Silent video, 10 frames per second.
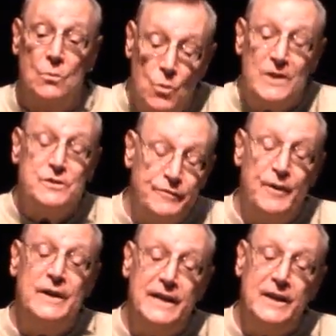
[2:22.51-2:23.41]
what's
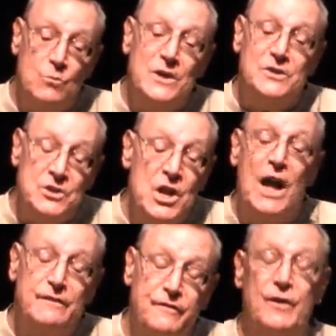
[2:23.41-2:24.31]
funny and what's
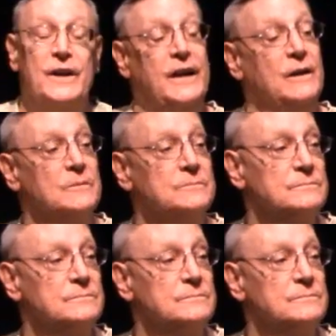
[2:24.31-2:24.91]
not funny.